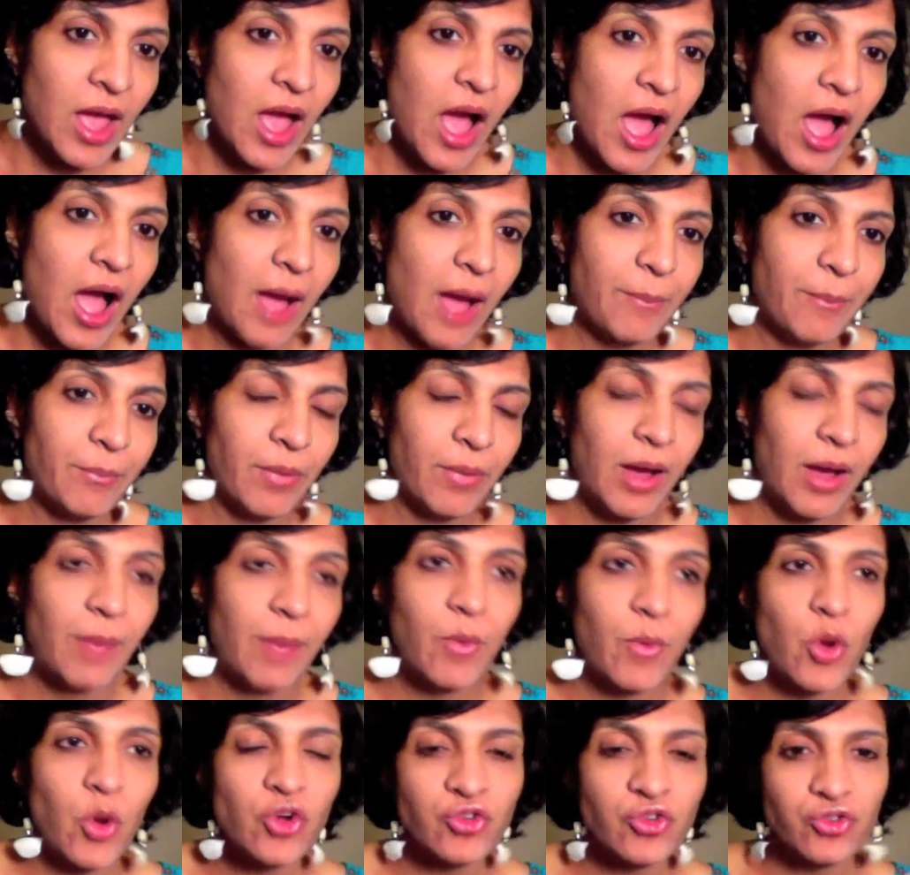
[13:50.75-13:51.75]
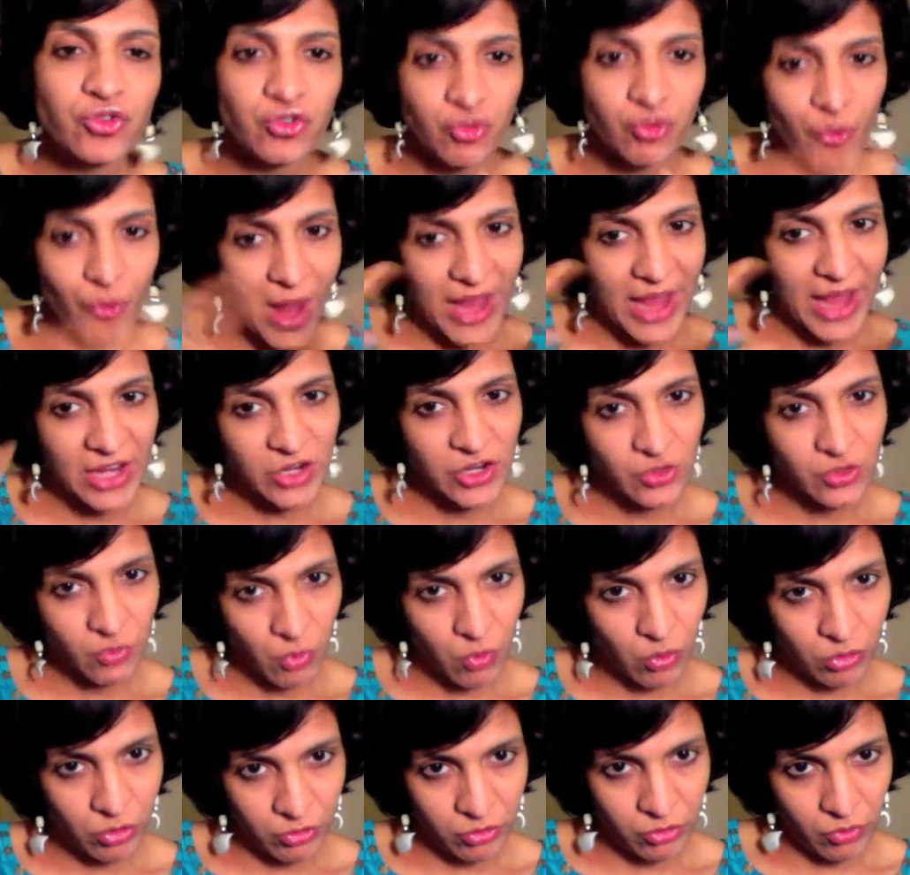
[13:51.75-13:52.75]
I'm going to train you
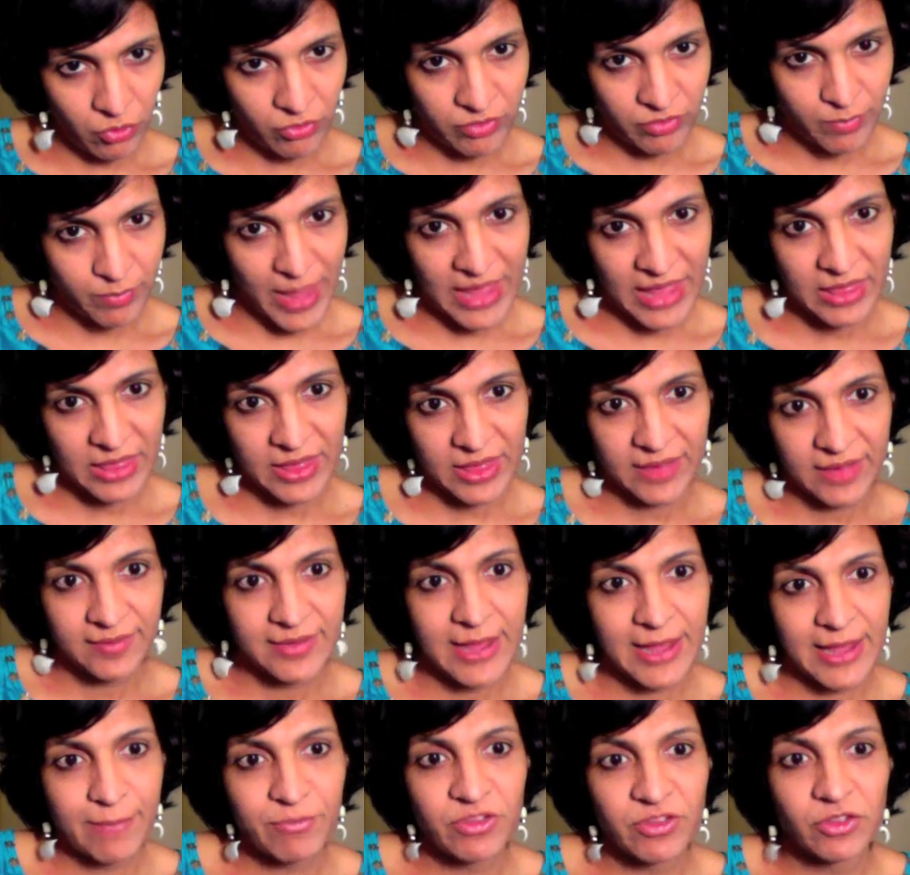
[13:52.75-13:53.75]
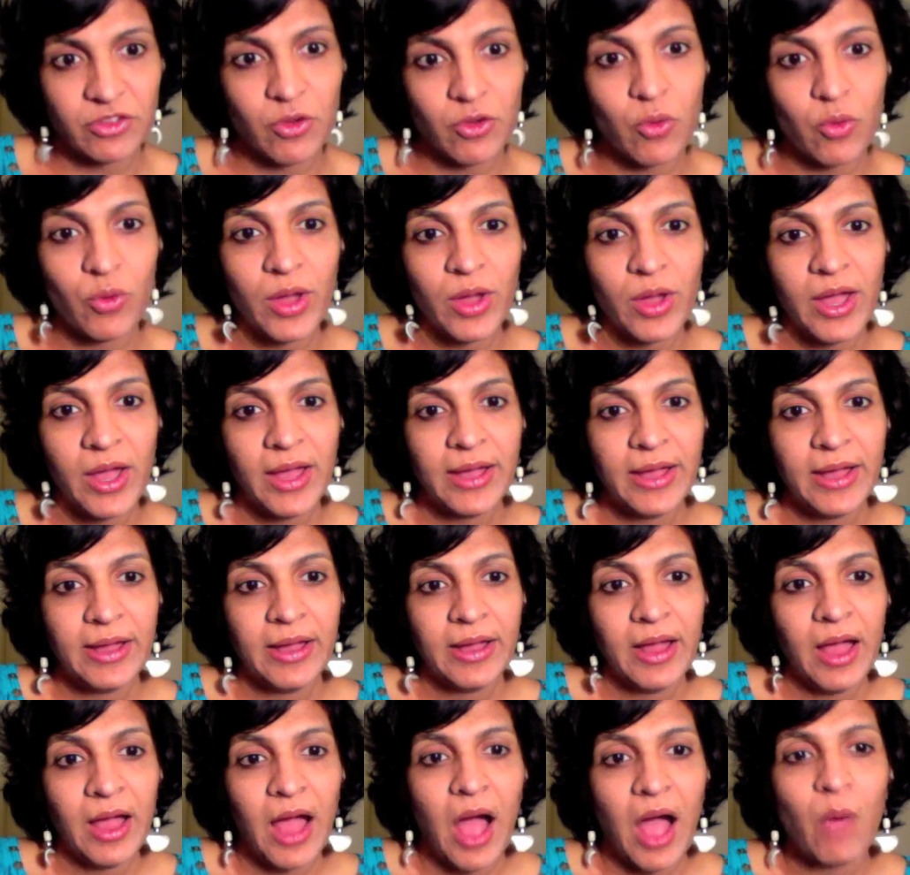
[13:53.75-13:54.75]
all those basic steps. So
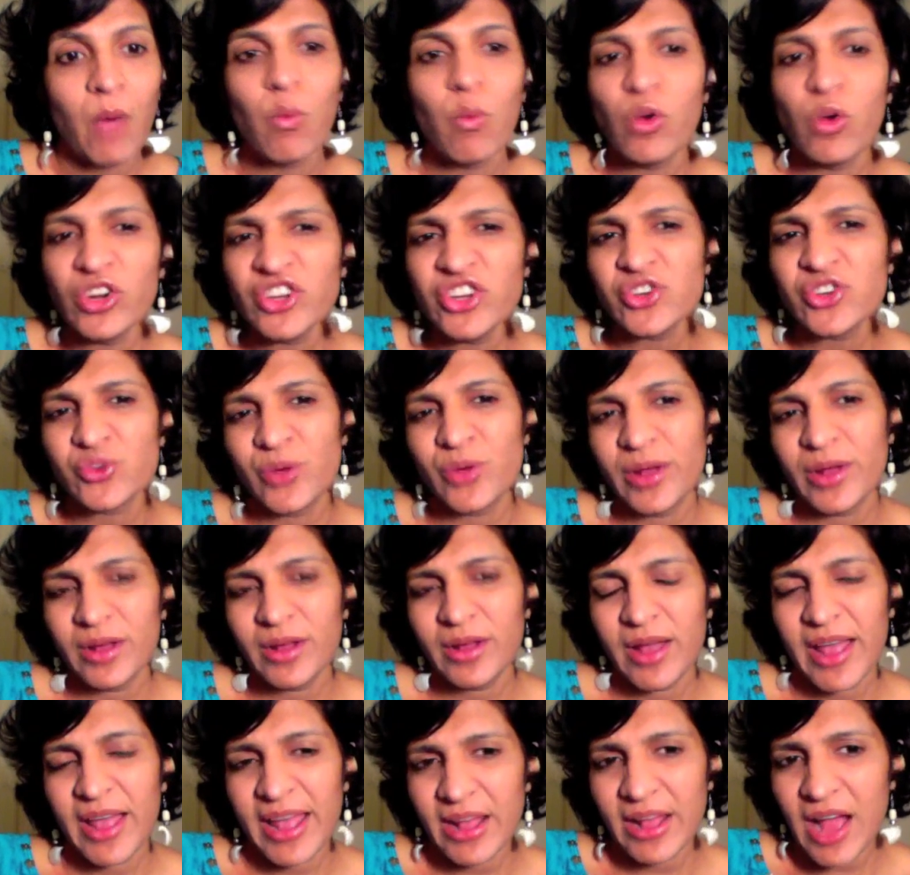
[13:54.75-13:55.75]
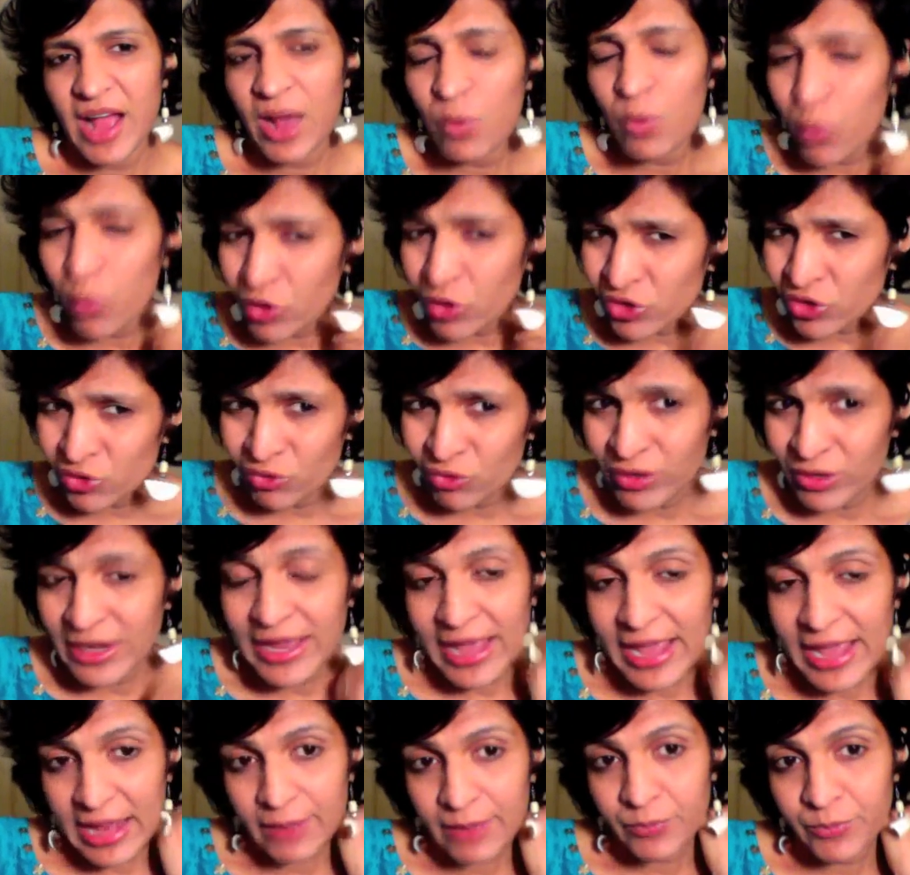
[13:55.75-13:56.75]
I want to really
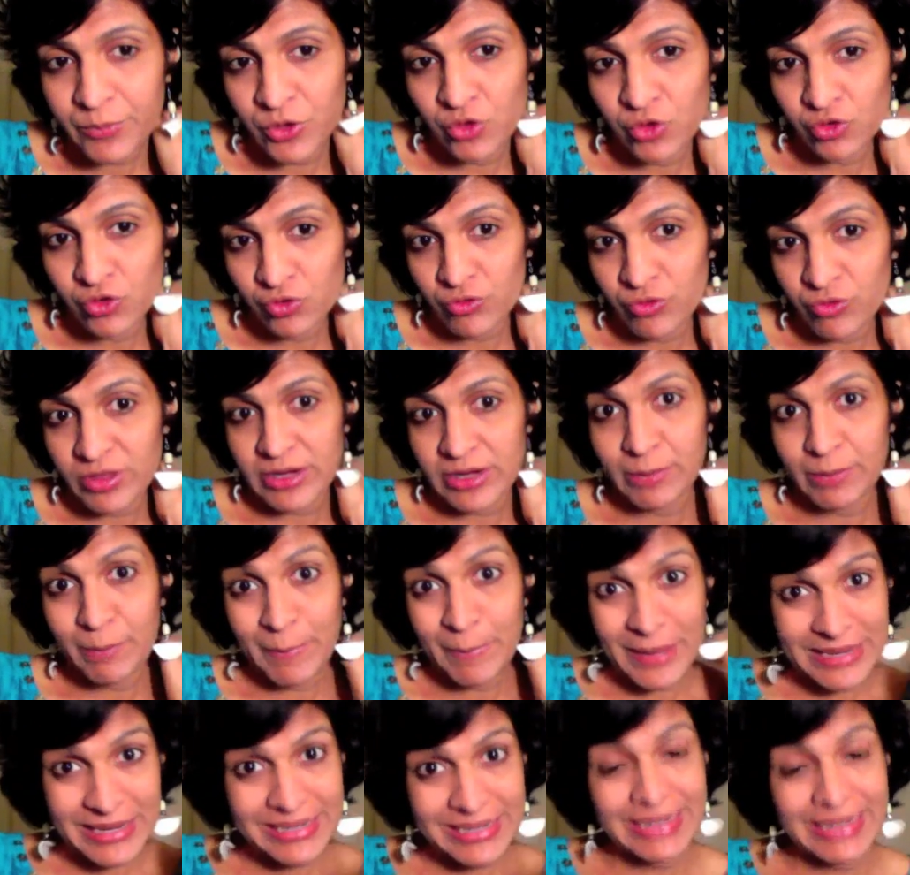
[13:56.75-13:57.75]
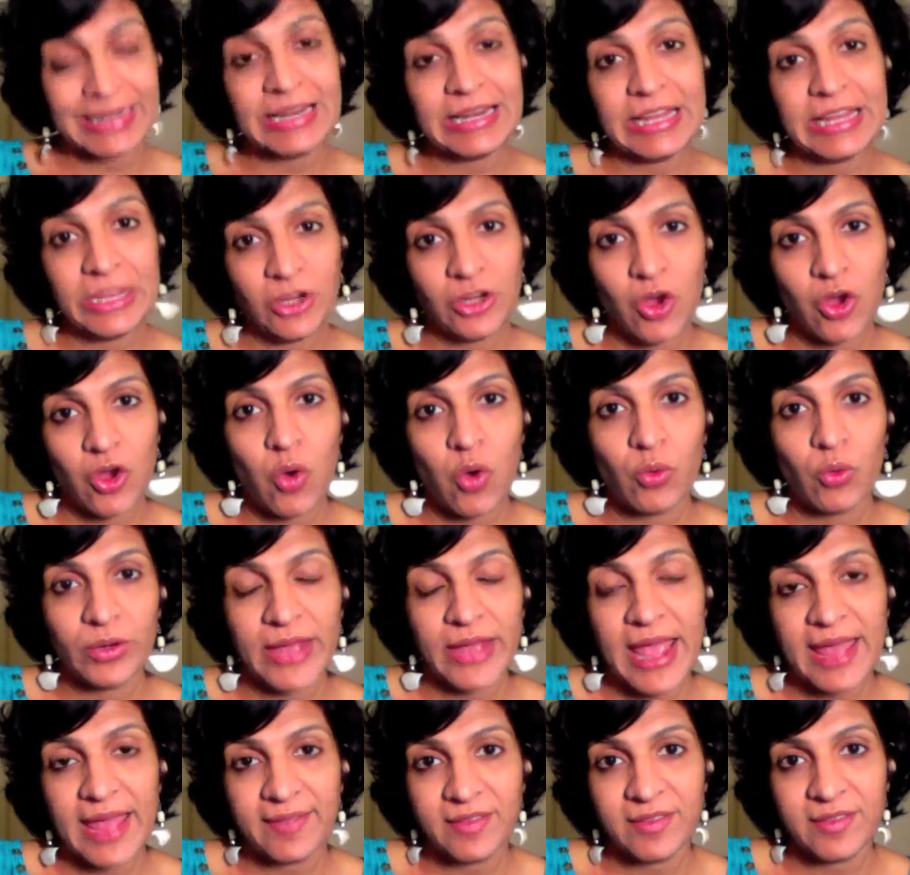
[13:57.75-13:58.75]
help you use it immediately in your own
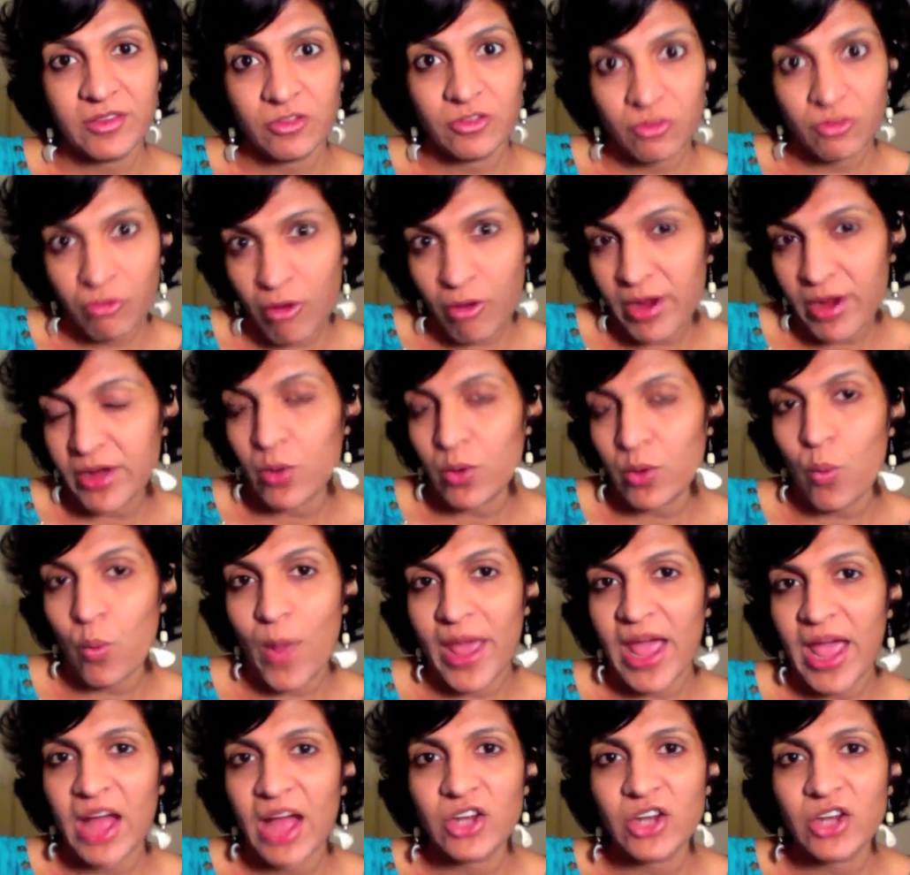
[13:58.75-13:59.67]
cases right away. I